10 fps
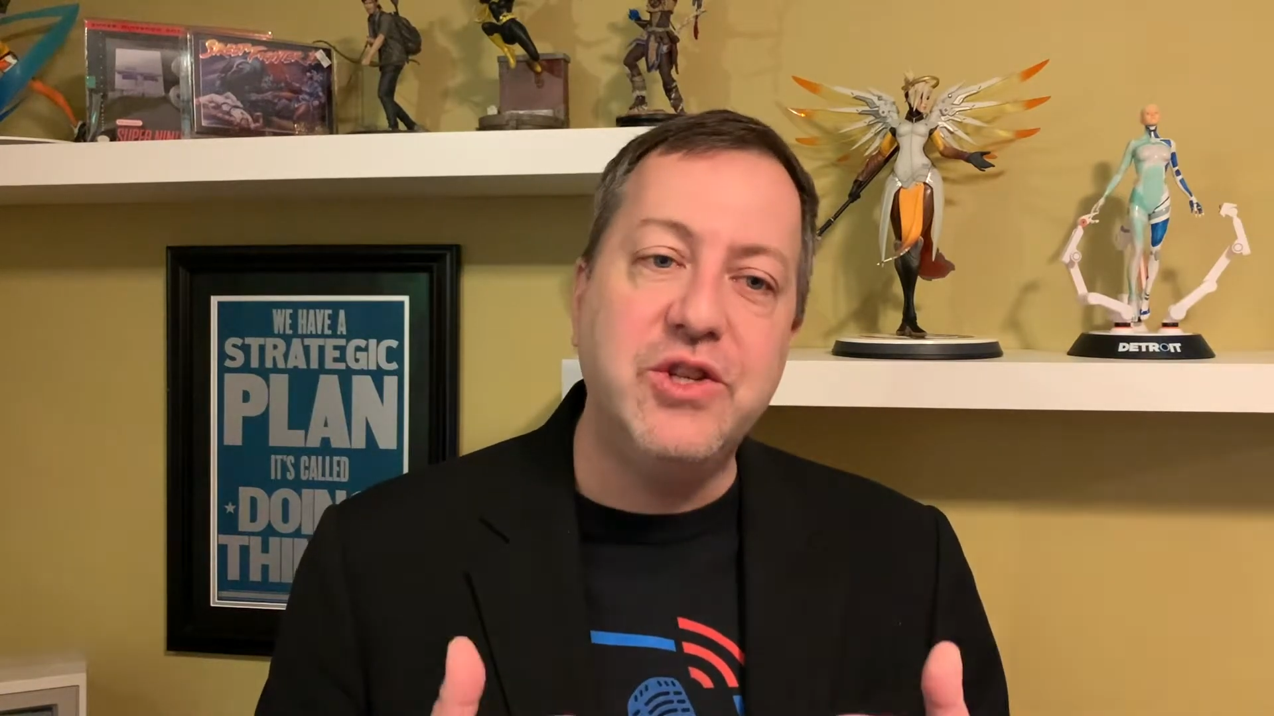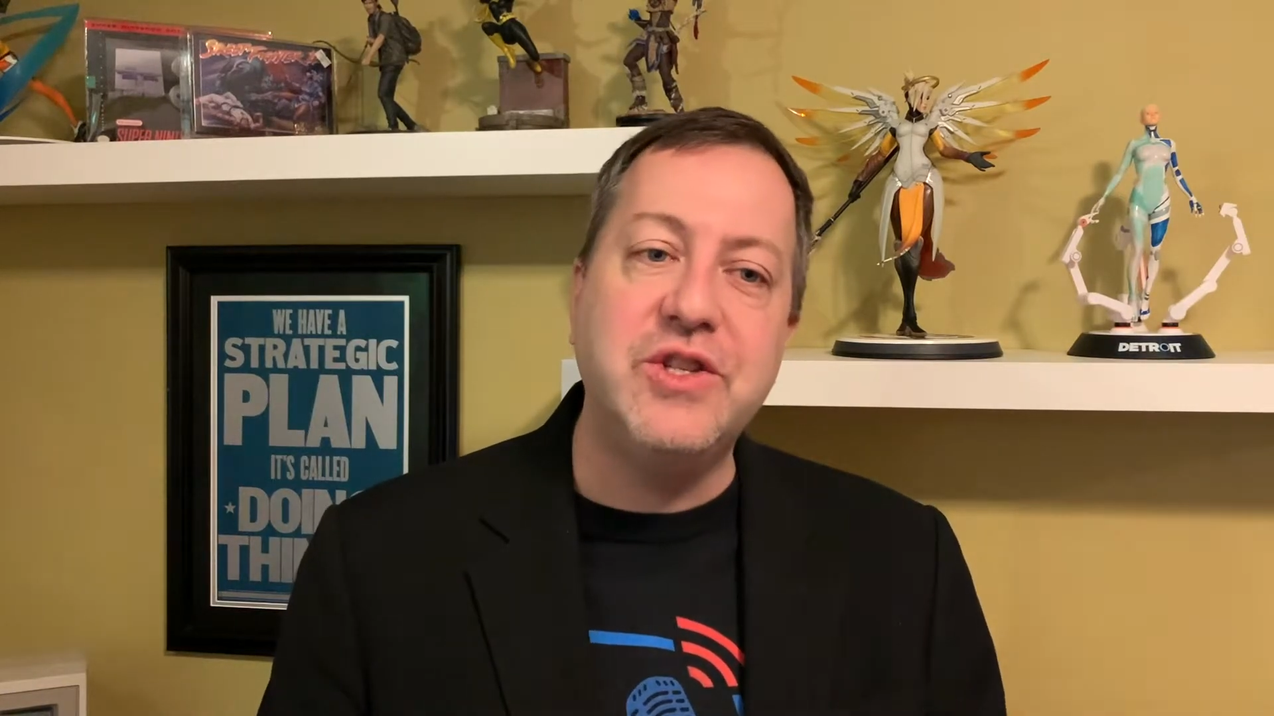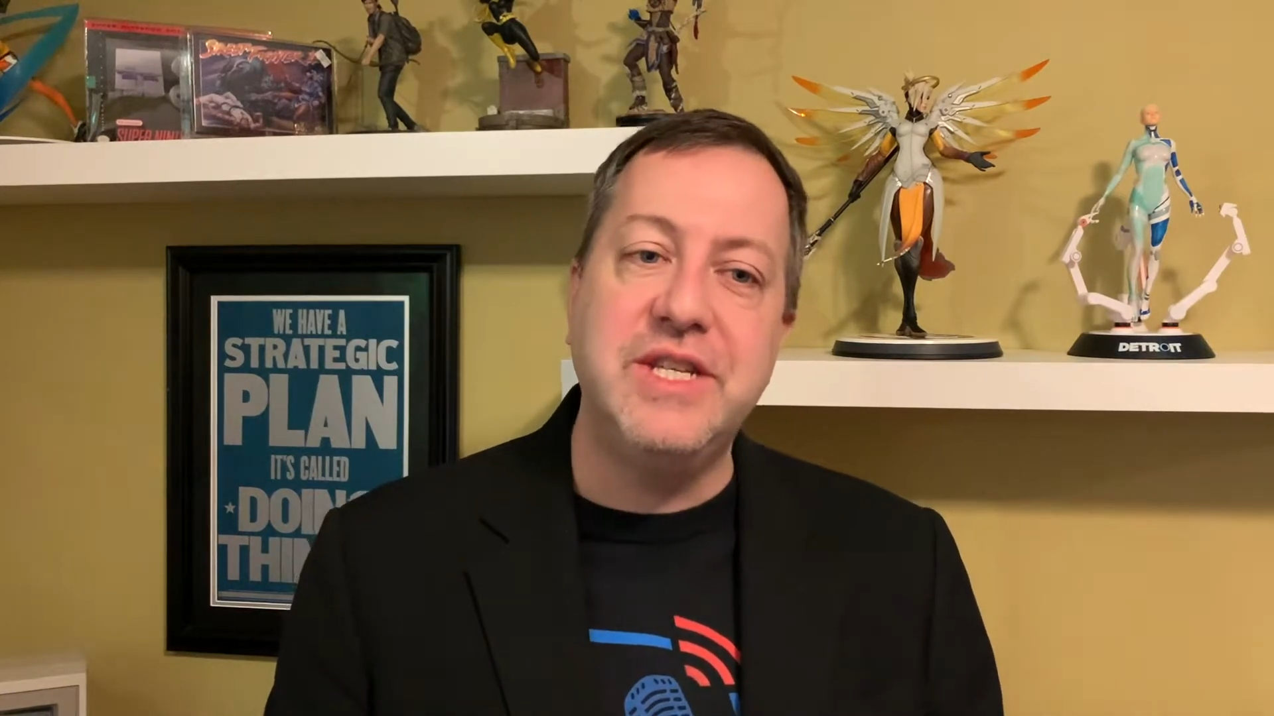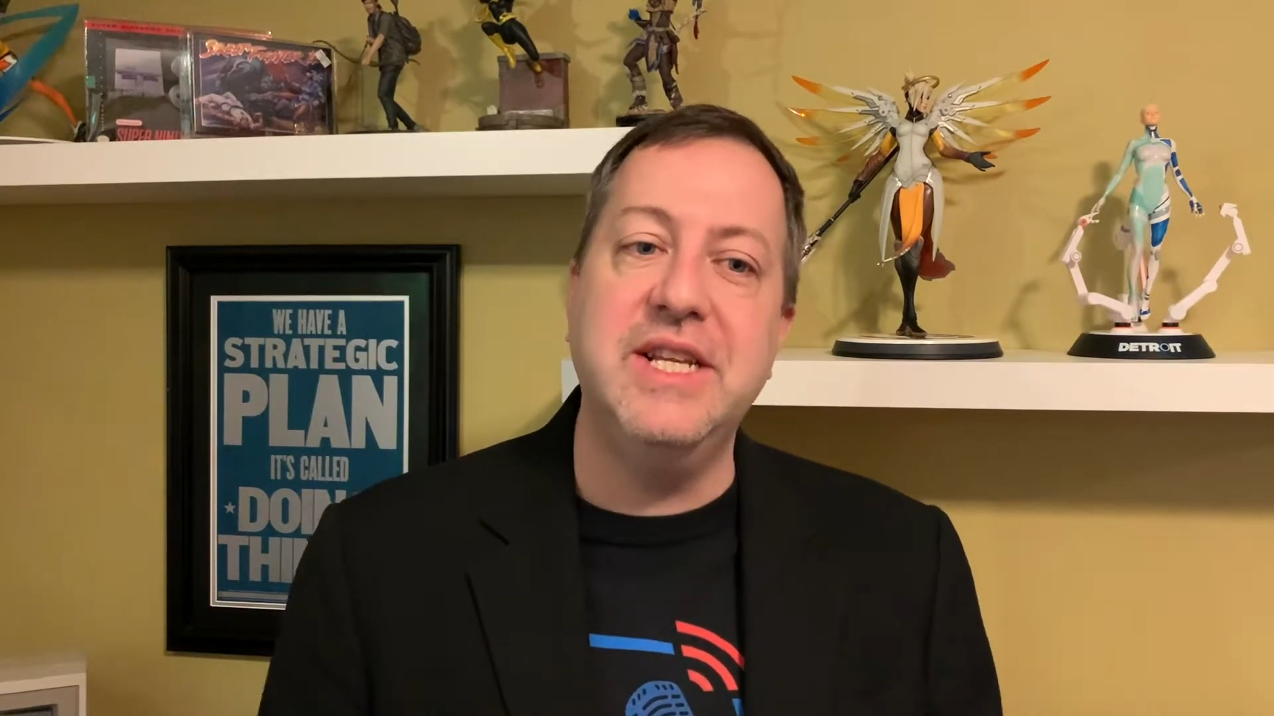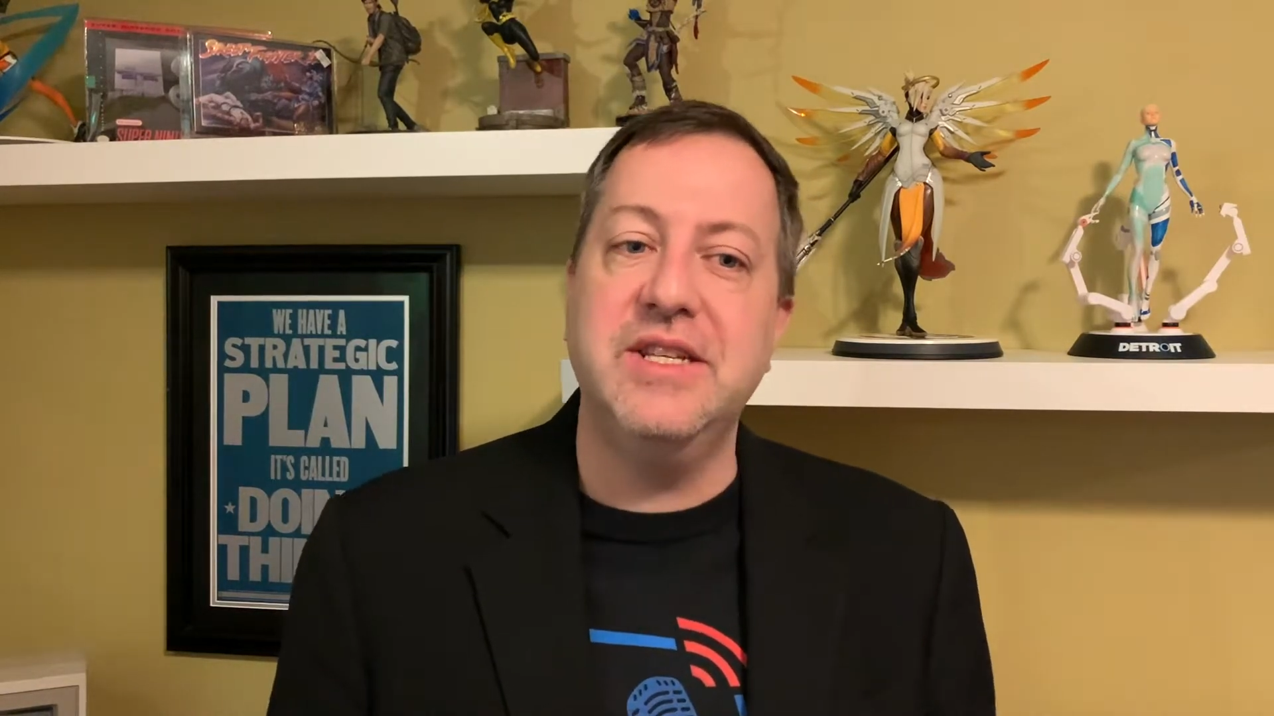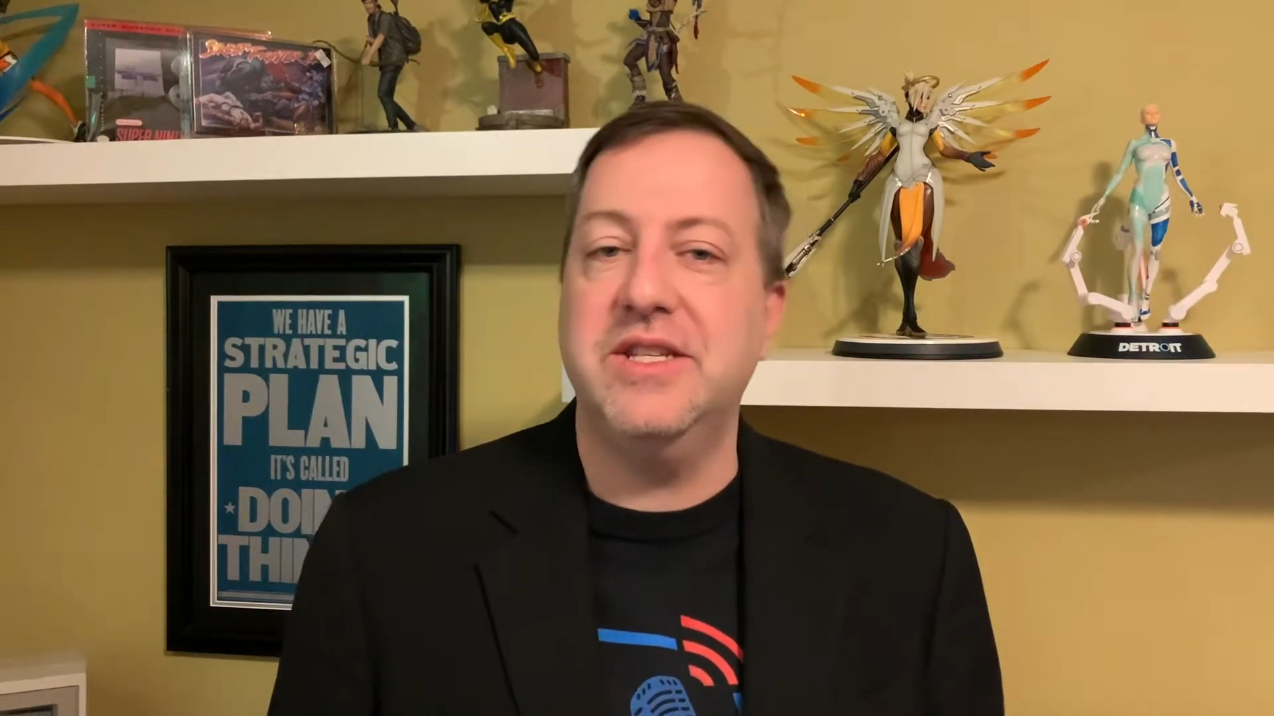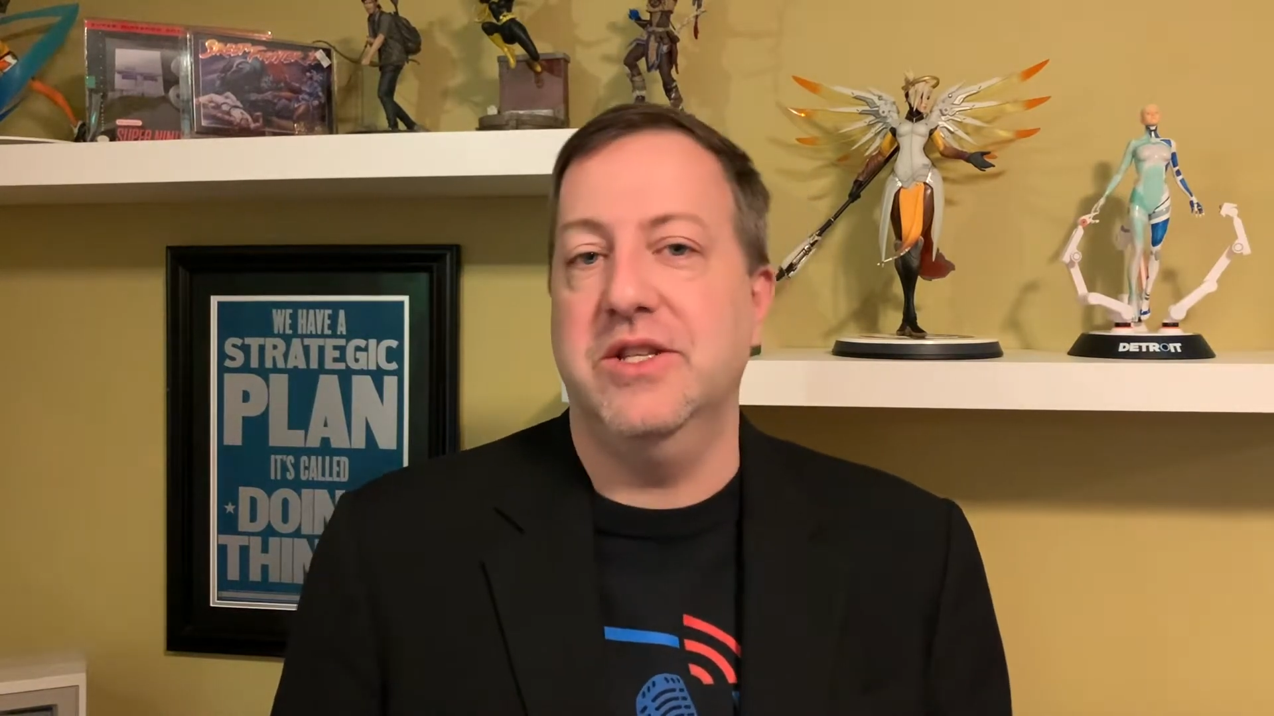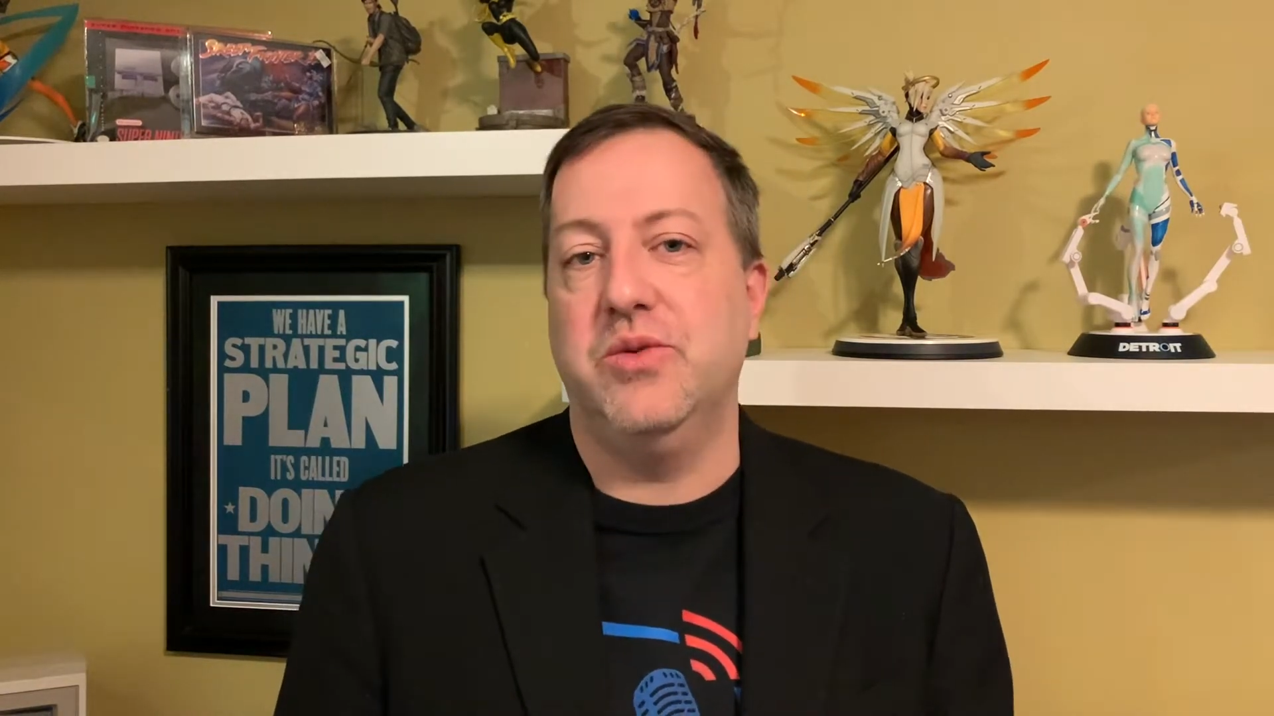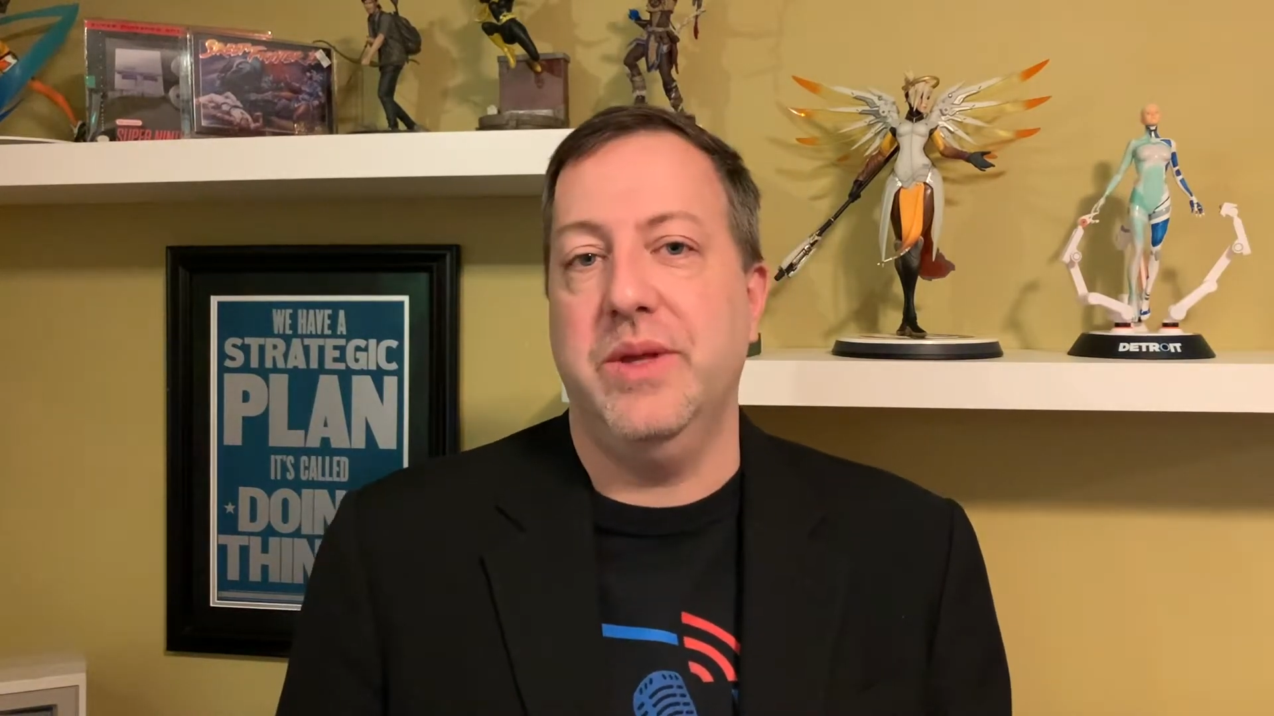citizens